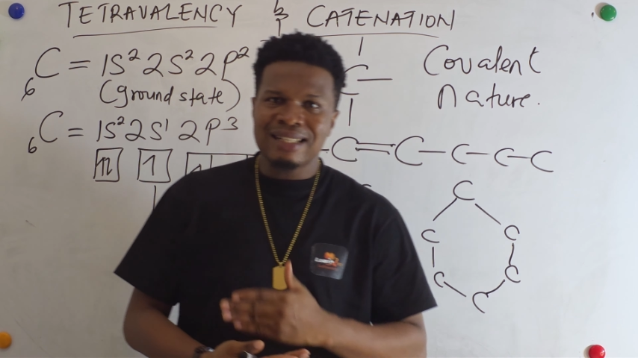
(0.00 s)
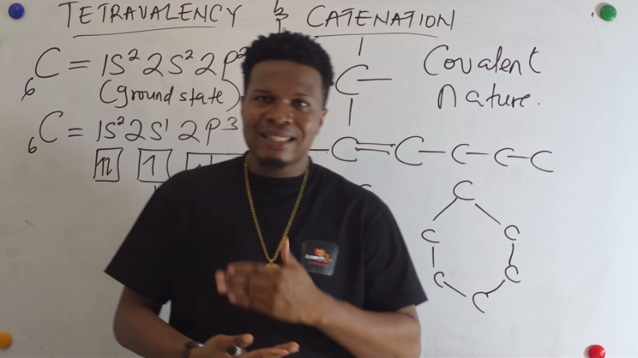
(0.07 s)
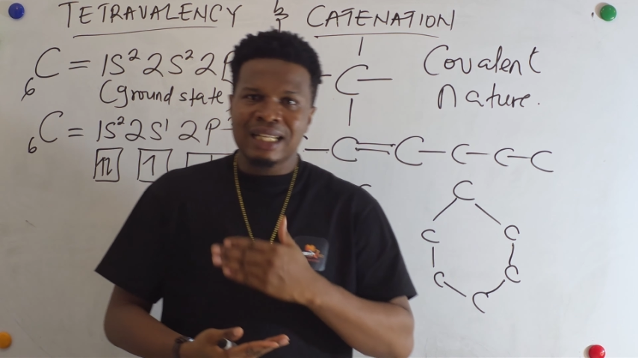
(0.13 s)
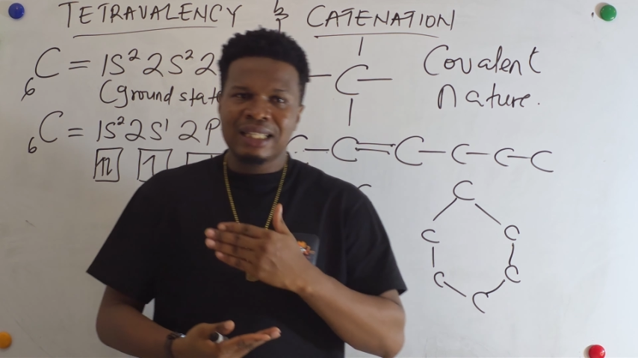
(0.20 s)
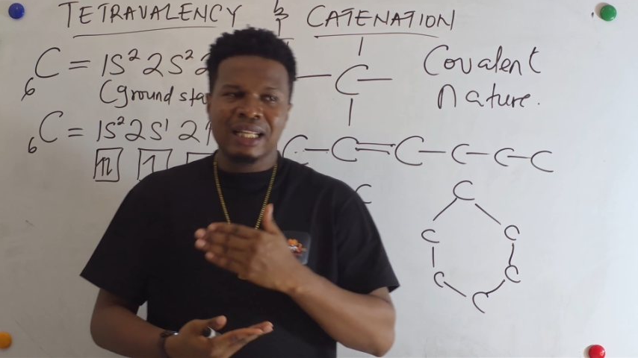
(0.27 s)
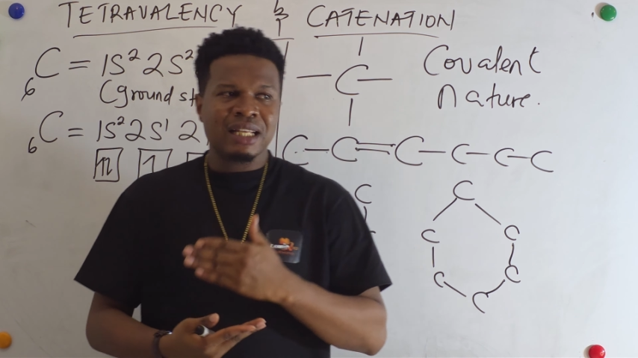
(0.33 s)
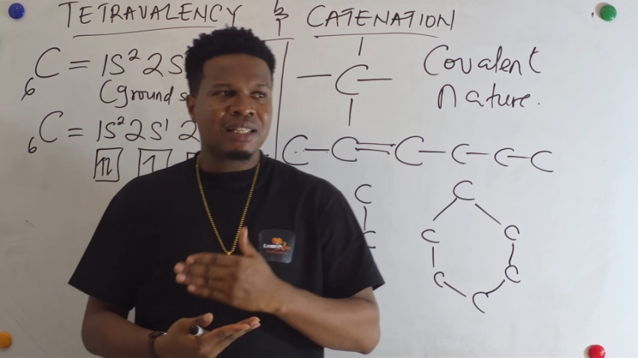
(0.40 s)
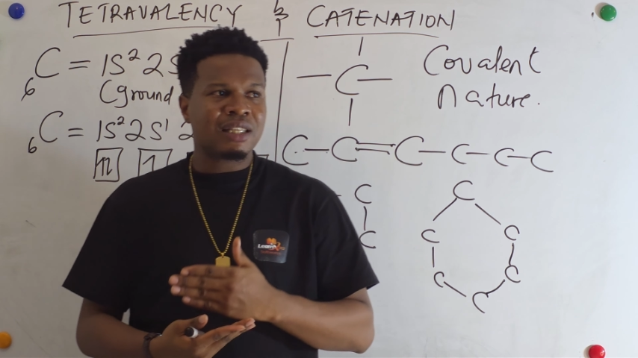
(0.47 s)

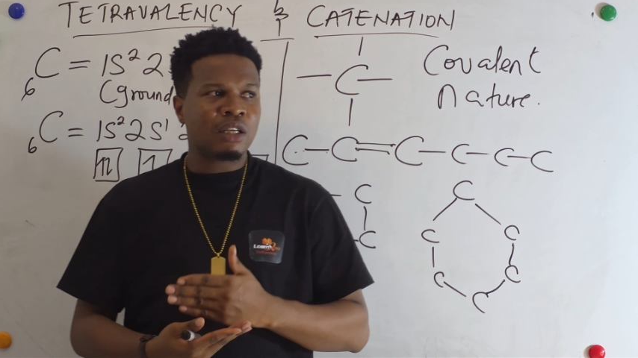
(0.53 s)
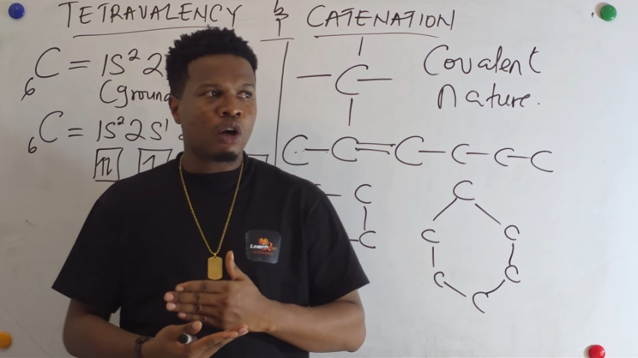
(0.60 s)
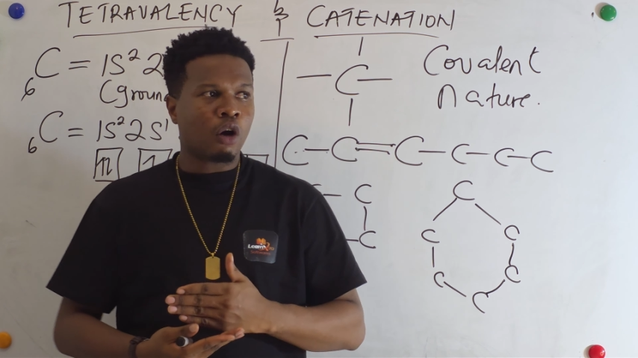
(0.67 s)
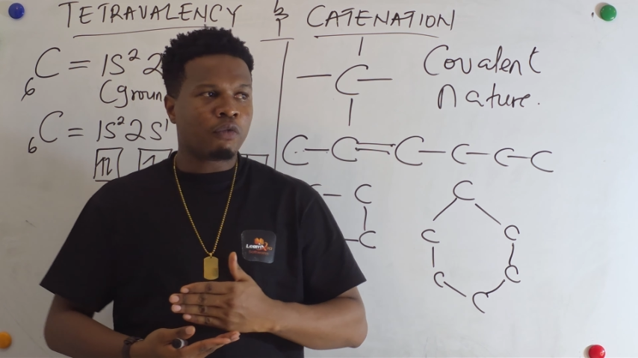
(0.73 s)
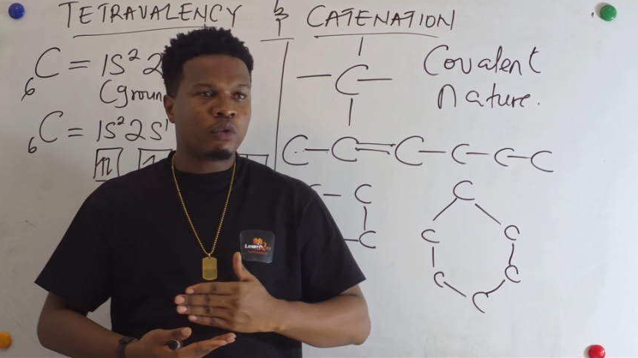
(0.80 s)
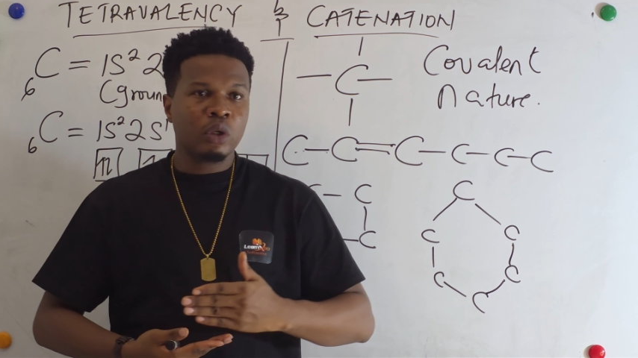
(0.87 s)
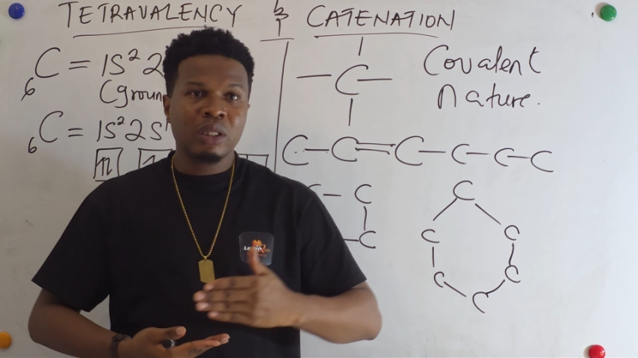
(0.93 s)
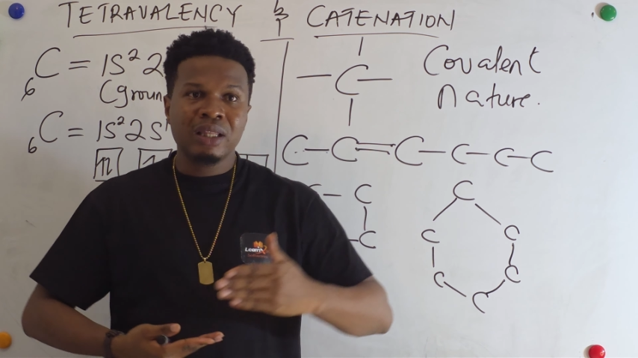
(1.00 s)
tendency
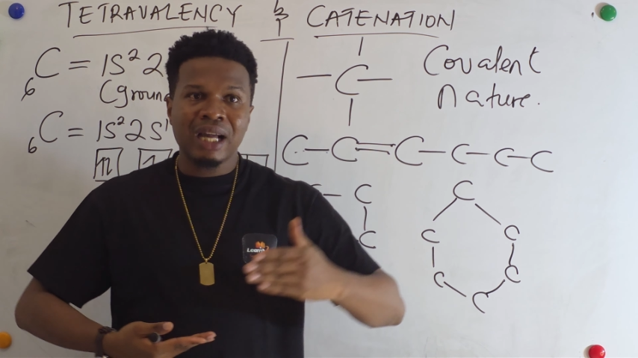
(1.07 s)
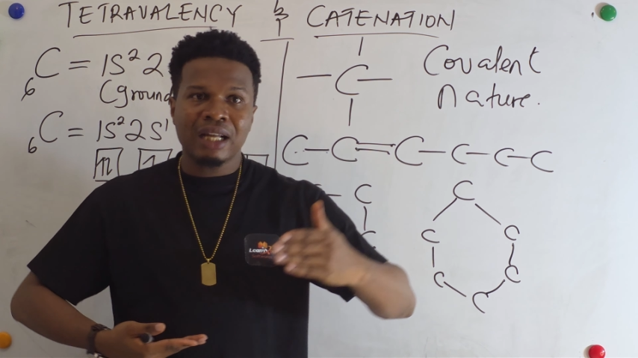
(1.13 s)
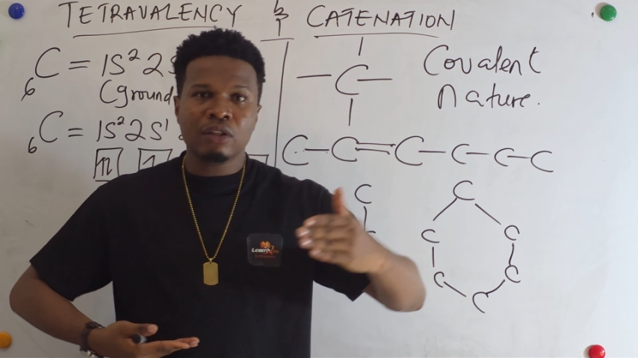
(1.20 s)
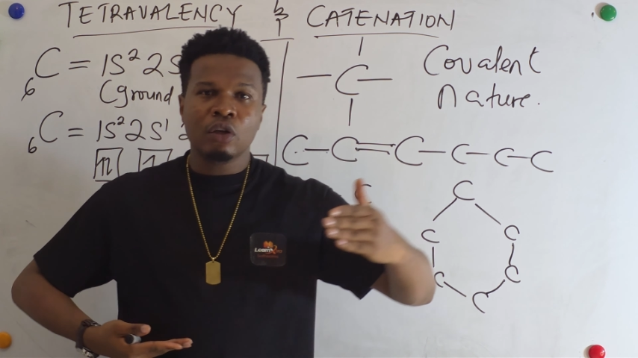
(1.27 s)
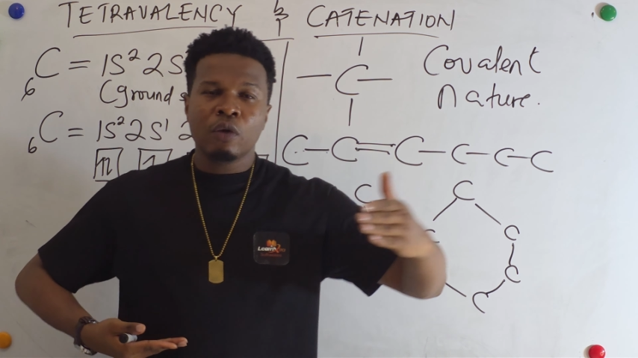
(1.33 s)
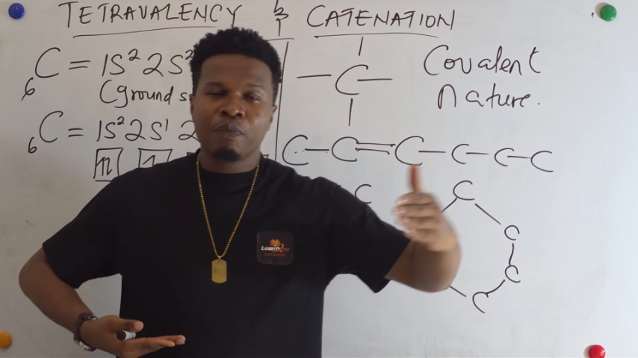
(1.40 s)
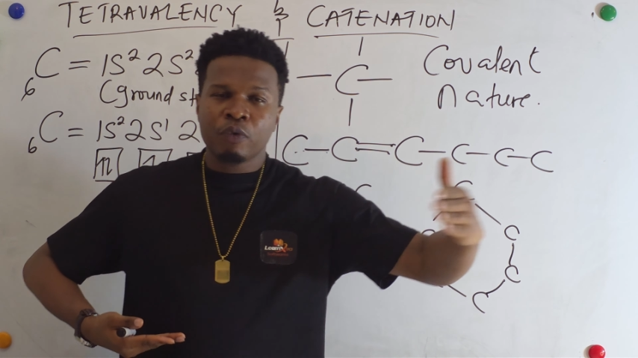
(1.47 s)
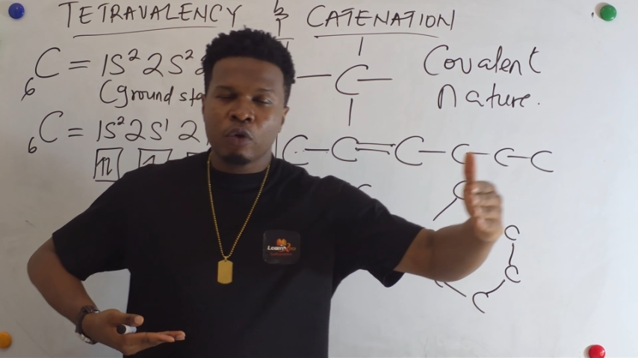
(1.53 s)
of doing that
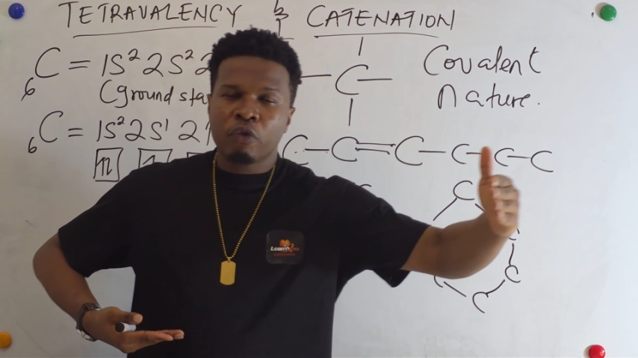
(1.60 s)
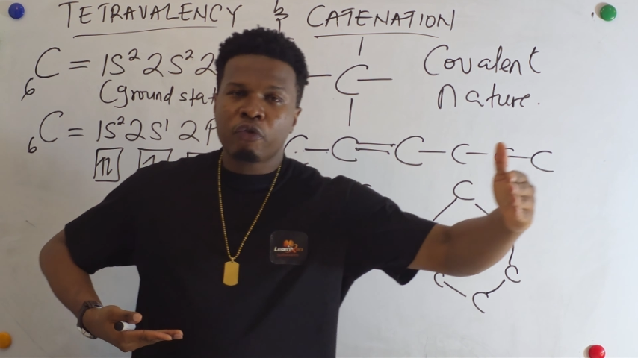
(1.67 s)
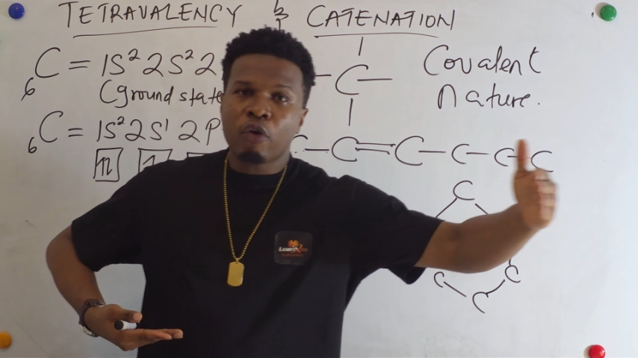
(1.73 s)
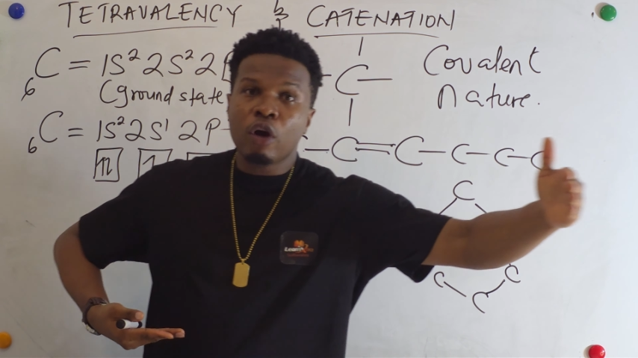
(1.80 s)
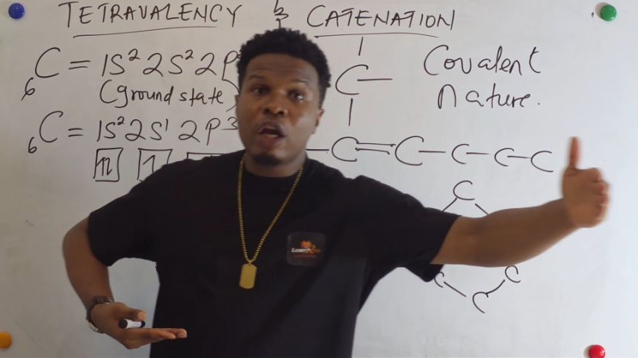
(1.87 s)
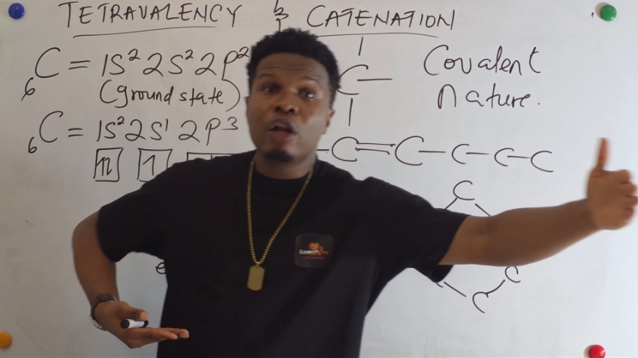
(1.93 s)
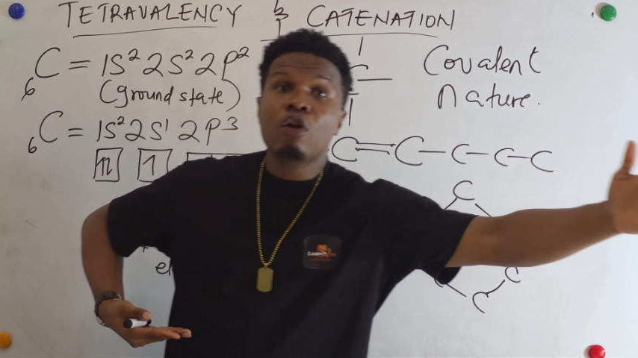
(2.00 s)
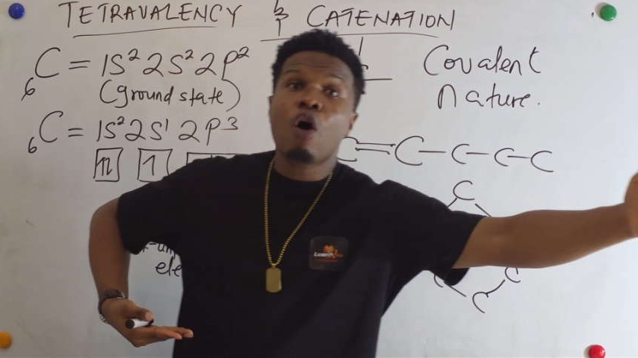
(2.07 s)
for
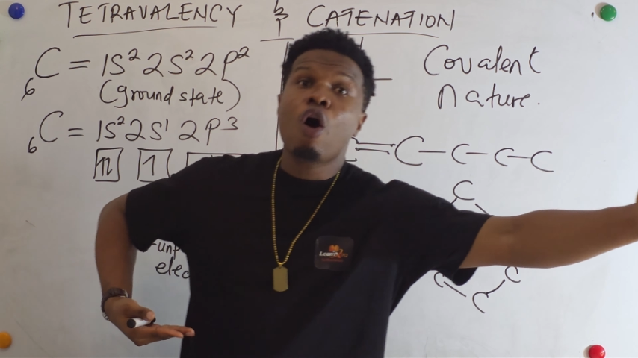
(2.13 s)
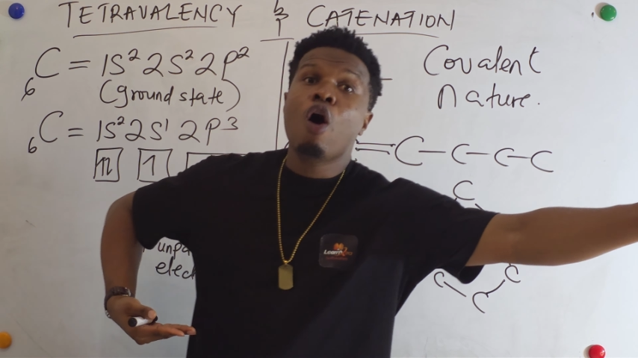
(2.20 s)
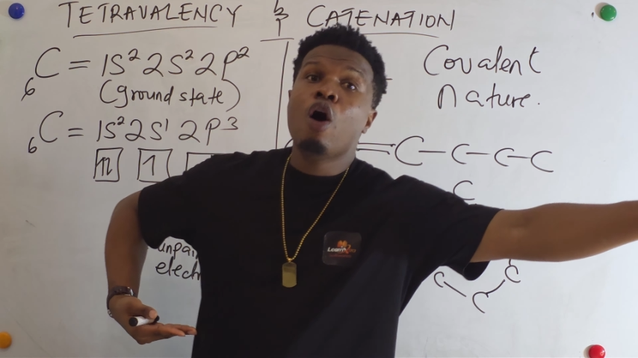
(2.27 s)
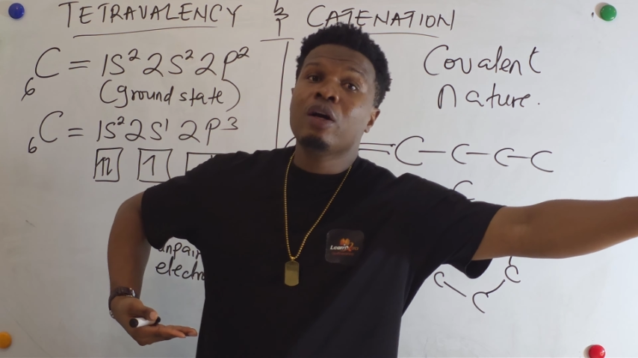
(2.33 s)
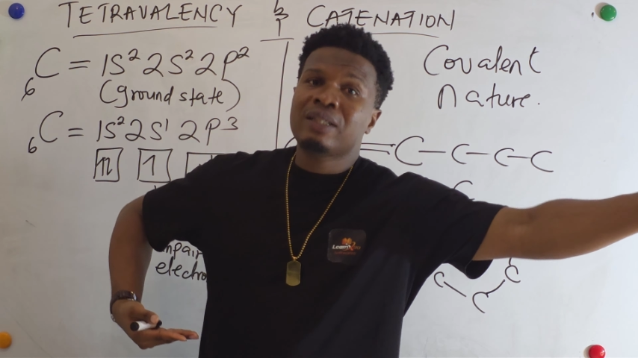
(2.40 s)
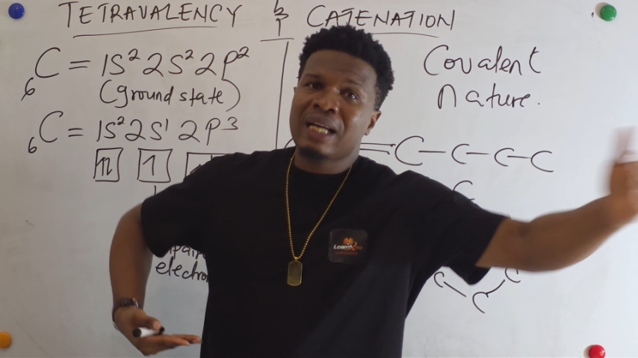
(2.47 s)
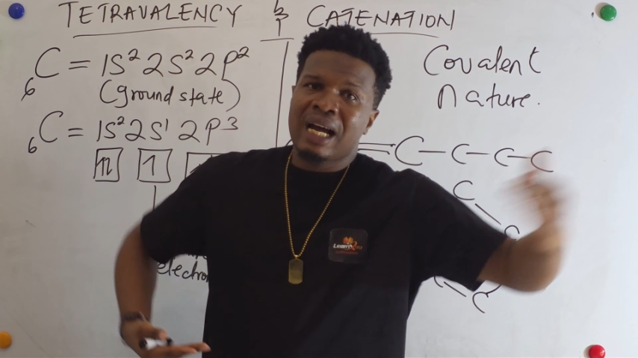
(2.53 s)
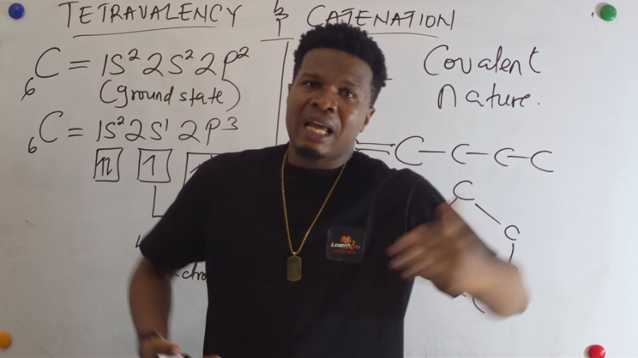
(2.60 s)
a
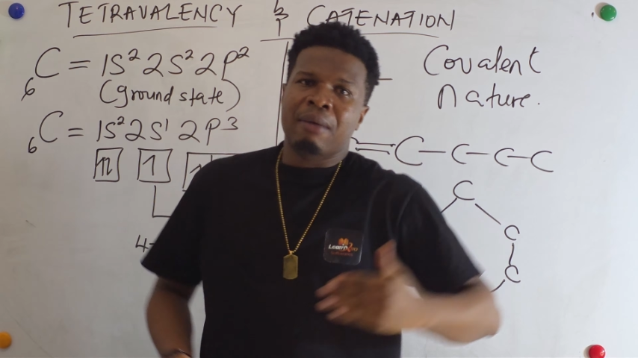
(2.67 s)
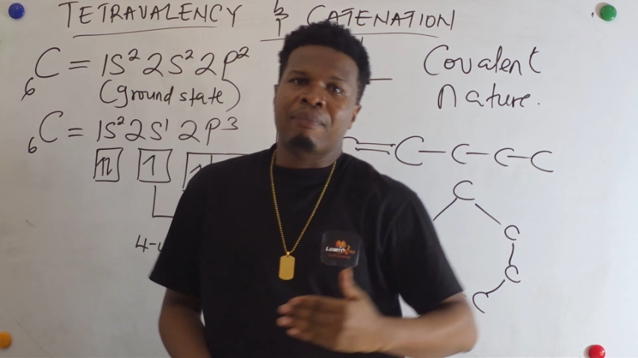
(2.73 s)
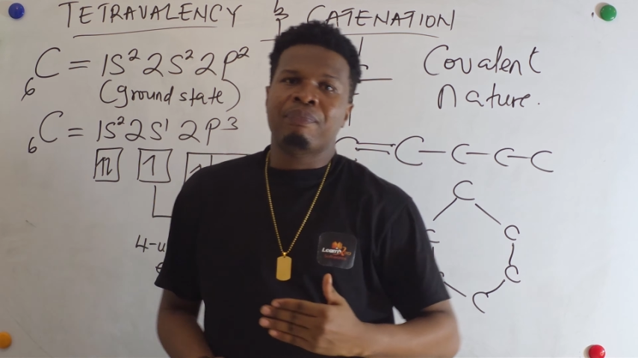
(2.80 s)
long time.